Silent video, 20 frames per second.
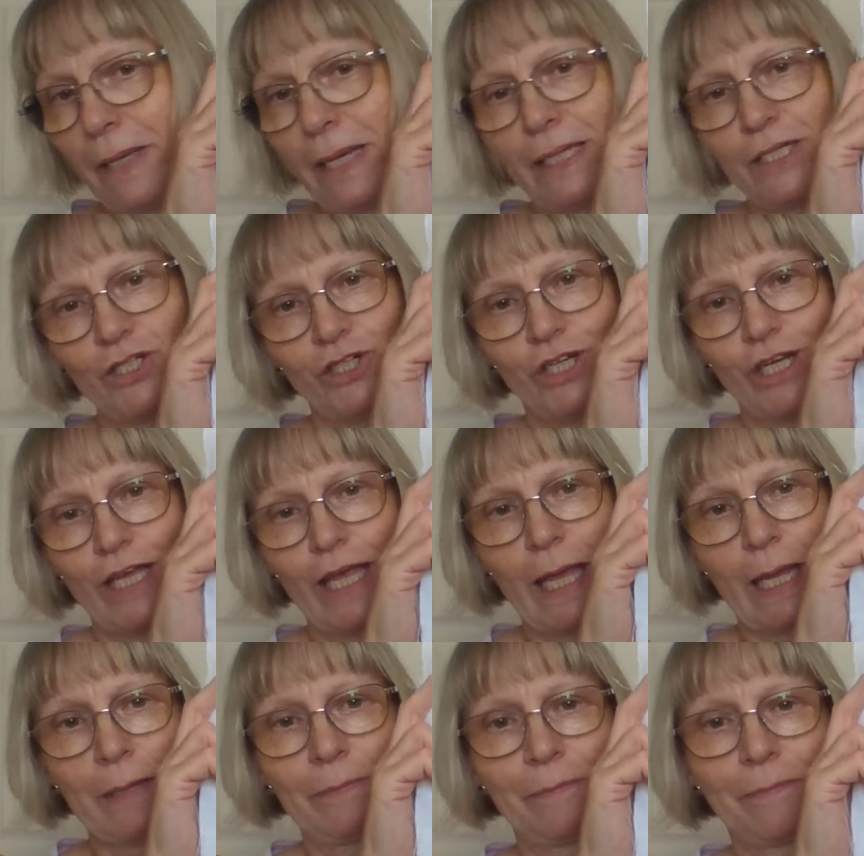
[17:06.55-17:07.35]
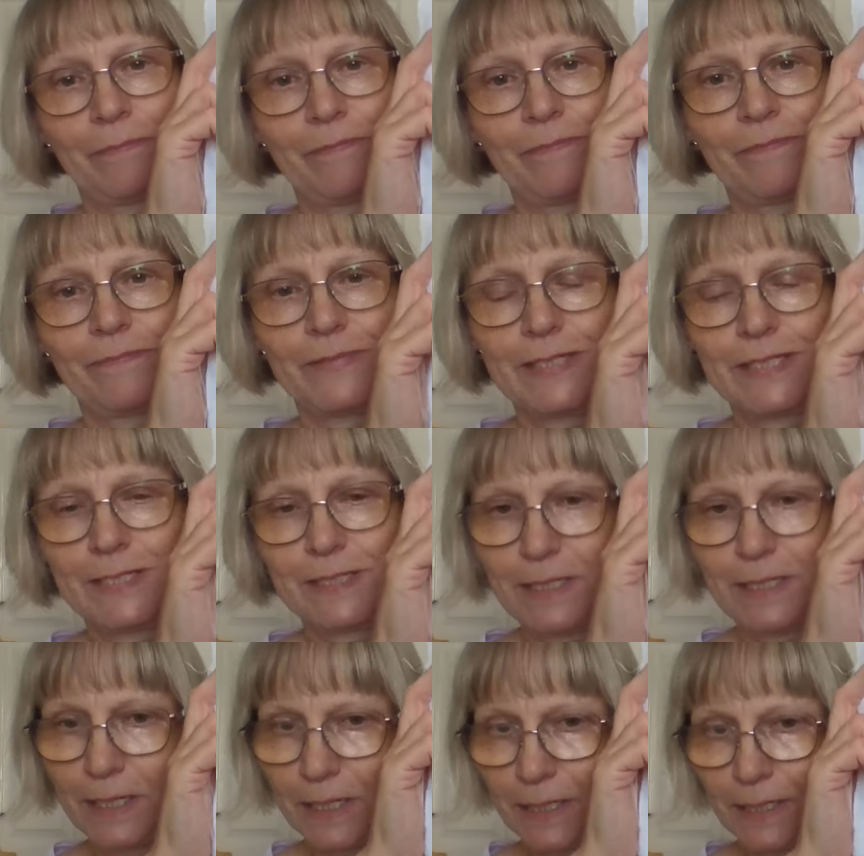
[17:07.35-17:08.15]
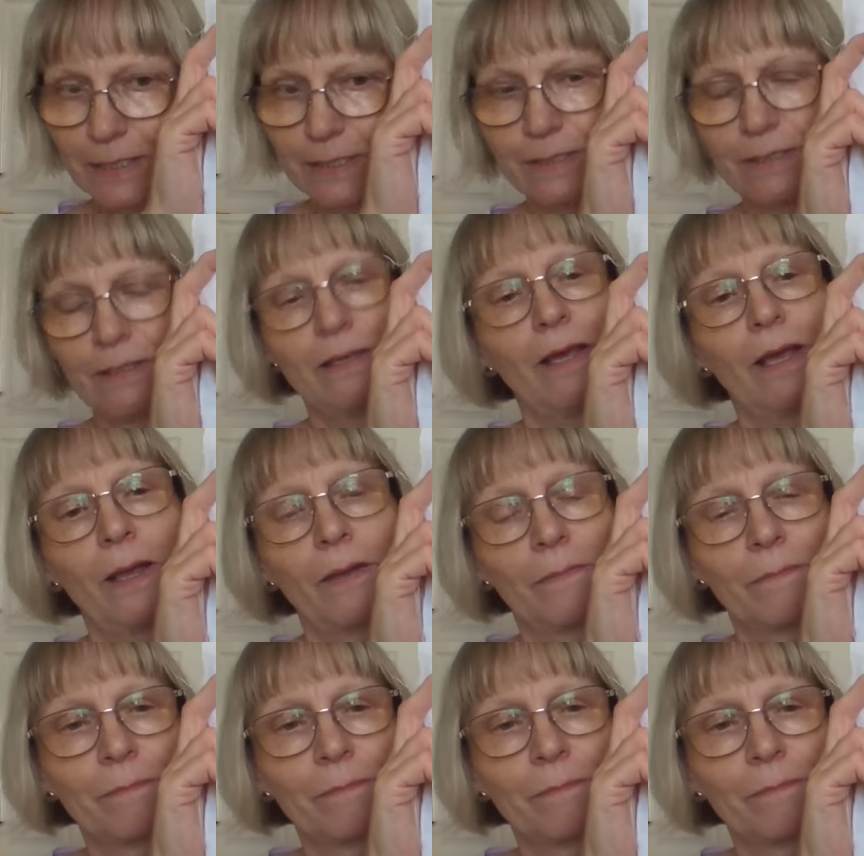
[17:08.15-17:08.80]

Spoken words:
I don't care. They're staying as they are.